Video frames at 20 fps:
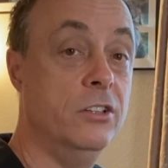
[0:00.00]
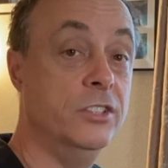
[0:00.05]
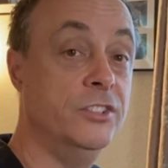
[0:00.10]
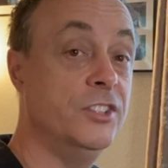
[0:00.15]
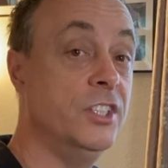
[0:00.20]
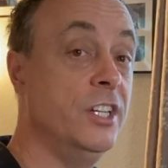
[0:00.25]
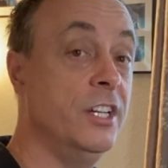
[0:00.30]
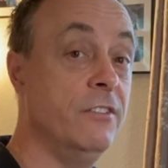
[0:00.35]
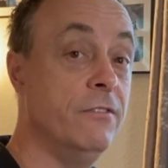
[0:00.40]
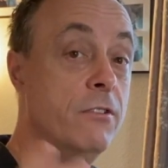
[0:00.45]
you're
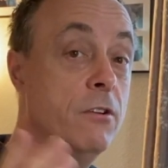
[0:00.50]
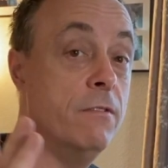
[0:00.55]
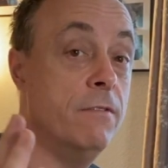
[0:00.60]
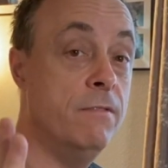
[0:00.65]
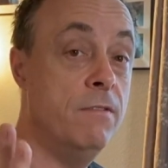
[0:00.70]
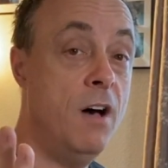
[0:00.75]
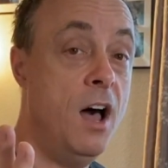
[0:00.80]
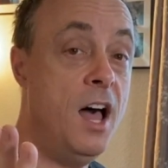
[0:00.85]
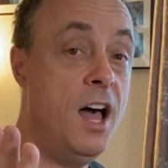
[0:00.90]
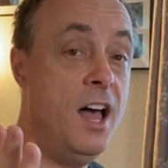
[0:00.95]
listening for
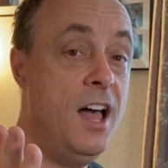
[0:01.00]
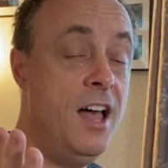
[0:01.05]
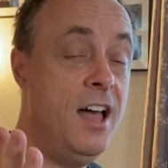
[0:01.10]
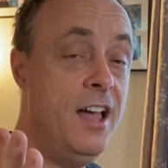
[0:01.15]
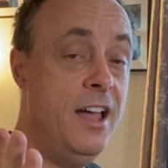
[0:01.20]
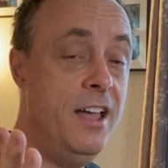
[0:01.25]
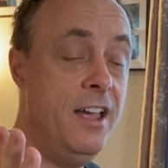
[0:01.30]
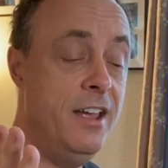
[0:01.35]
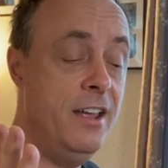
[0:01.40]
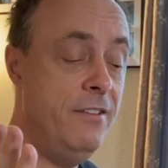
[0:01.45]

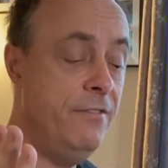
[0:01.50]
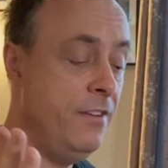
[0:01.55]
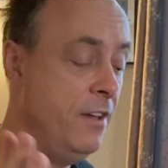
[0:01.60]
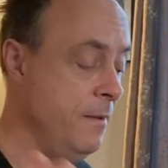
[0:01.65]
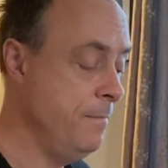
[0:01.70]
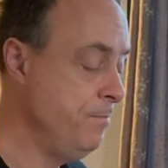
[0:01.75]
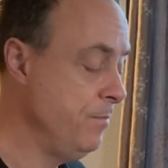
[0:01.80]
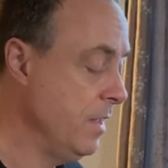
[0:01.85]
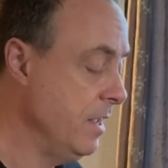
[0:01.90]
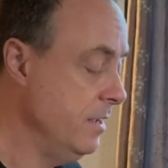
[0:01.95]
5,
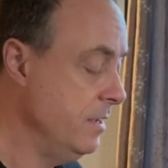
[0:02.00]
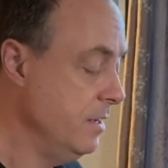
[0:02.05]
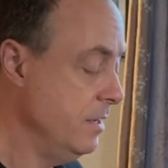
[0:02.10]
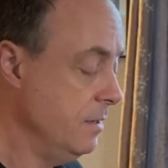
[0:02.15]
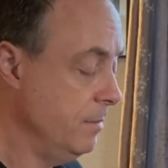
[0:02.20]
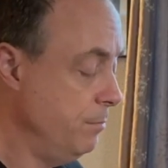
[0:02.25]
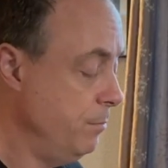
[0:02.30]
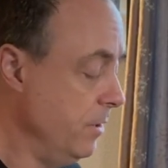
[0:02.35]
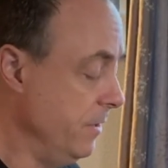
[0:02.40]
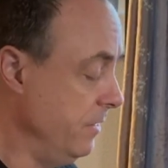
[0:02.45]

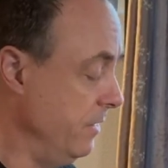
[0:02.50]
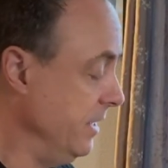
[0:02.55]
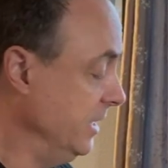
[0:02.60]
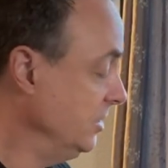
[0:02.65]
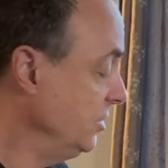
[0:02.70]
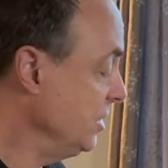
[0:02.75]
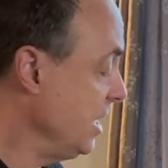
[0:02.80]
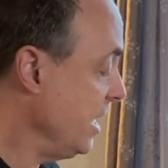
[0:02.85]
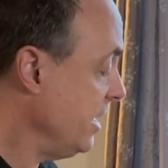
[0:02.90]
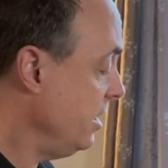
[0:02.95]
but
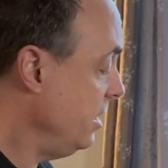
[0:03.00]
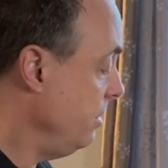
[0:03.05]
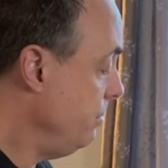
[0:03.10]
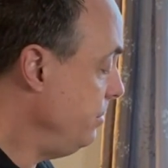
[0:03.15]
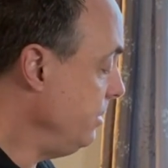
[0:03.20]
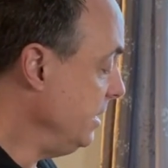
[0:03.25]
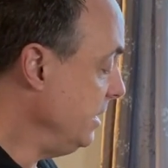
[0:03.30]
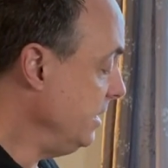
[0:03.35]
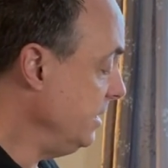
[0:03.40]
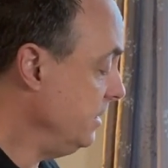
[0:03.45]
it's not going
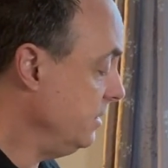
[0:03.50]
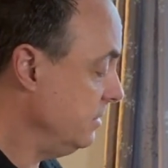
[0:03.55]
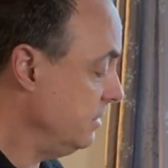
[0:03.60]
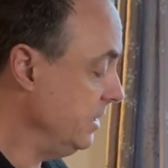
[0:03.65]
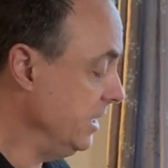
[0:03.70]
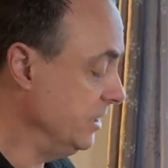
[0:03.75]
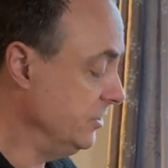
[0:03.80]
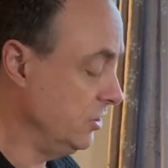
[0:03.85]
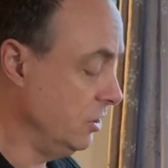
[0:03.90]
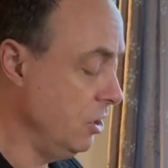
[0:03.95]
to be
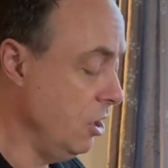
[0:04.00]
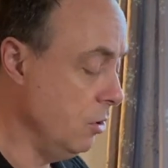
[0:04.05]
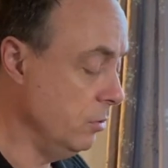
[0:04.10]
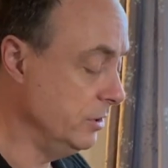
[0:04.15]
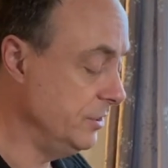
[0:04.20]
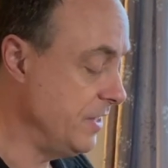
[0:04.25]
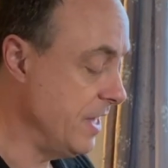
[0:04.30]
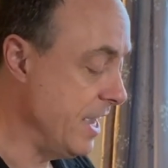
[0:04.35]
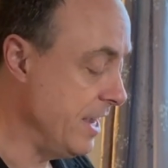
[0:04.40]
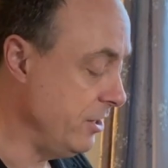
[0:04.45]
as
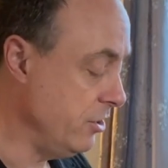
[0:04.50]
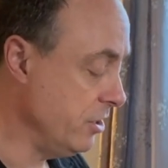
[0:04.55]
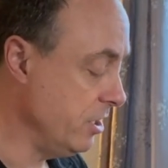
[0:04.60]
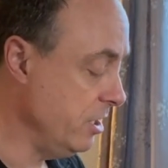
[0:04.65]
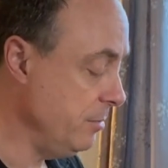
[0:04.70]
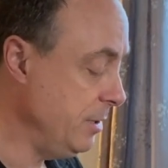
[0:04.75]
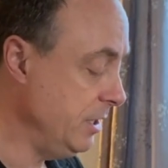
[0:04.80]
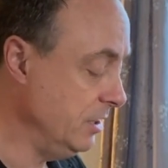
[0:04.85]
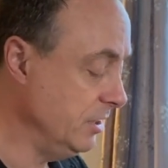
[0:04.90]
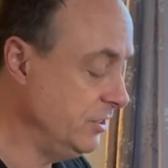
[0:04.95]
low as that. You're
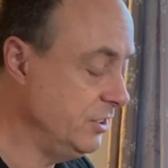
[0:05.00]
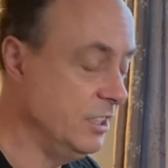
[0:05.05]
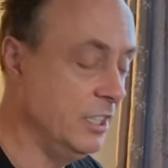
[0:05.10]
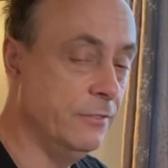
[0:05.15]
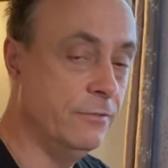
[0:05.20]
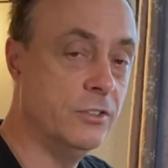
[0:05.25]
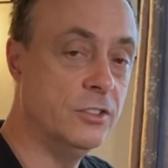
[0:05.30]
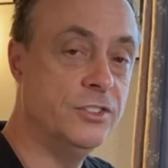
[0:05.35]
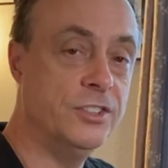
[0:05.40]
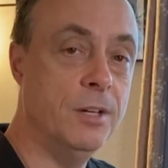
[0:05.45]
going to be
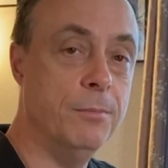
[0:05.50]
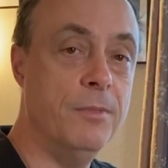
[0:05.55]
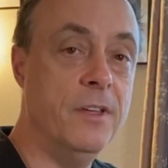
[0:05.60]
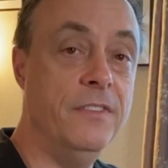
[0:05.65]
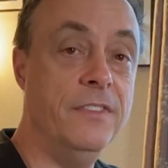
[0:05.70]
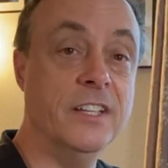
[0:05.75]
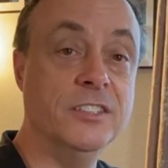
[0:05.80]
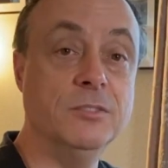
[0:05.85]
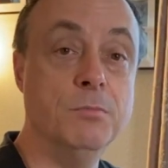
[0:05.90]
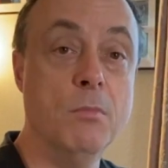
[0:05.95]
listening for
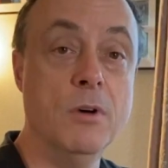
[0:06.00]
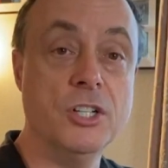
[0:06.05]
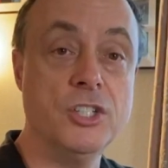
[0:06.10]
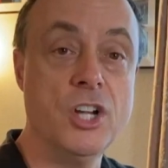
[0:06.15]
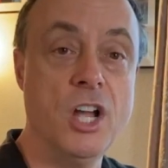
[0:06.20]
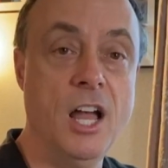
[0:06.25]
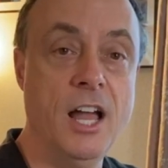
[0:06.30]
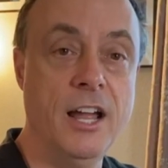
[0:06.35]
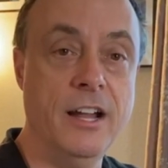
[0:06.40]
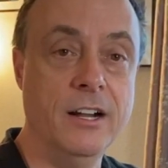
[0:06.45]
something that's
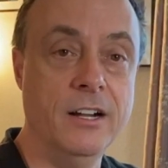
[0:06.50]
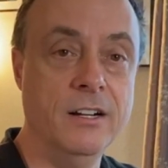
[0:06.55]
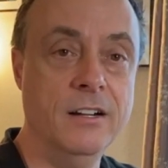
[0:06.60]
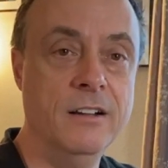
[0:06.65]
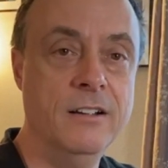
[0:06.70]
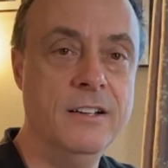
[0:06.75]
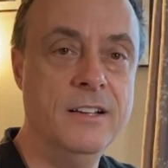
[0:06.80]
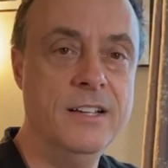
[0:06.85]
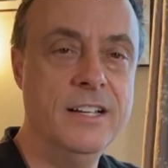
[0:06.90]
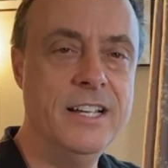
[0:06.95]
much
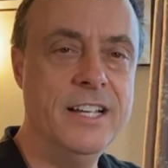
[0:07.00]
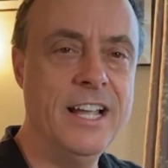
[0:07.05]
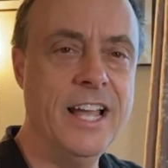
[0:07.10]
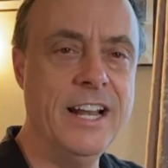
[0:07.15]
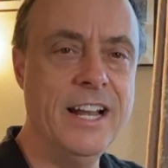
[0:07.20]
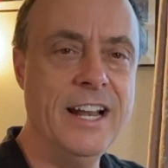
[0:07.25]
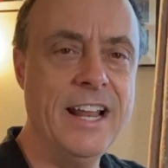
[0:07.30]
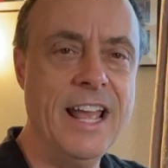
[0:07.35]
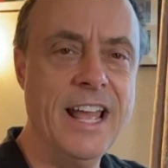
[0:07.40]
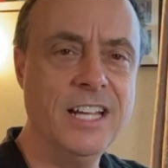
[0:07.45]
higher,
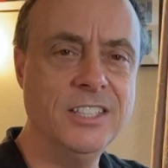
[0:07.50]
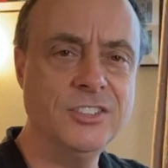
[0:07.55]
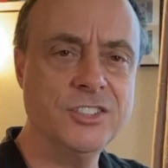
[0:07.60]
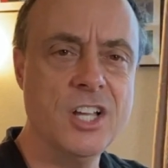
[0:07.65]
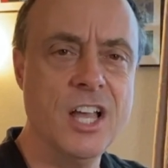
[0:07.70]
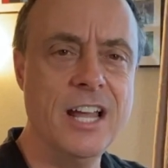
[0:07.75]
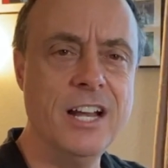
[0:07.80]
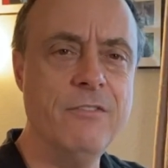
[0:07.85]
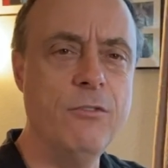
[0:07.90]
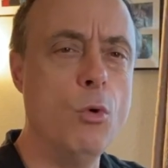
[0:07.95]
and it
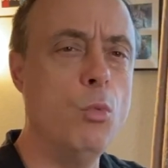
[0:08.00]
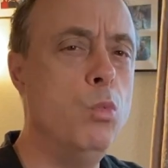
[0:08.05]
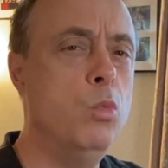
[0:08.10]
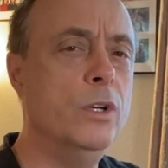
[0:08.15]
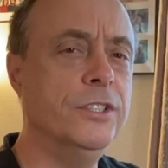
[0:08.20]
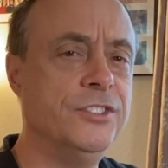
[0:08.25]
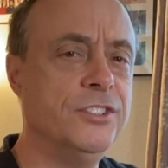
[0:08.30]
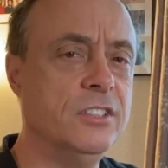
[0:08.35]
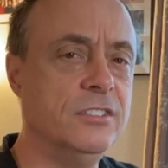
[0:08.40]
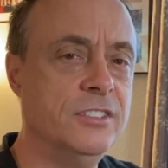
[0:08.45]
has kind of a
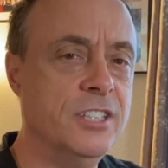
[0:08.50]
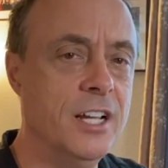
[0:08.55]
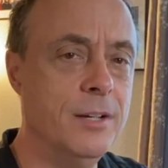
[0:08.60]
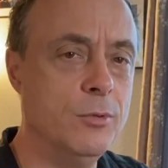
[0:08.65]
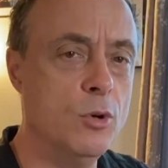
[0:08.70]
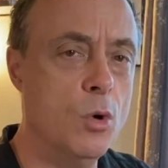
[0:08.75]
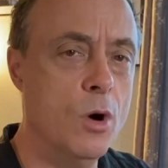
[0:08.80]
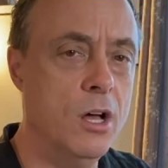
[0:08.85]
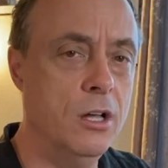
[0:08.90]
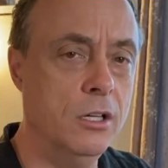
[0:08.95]
whistle
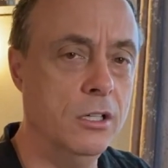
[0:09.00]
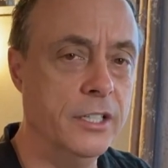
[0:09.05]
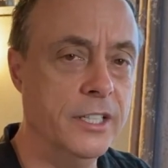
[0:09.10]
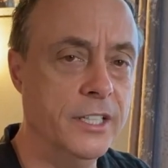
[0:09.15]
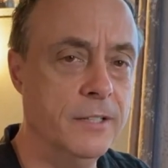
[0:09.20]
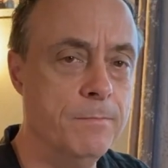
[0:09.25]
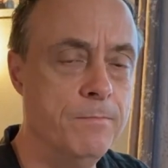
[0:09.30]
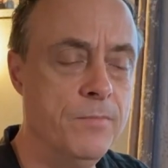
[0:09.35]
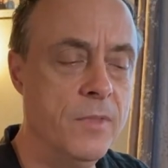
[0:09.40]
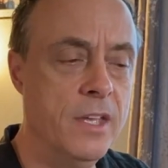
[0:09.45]
type
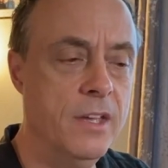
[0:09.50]
quality.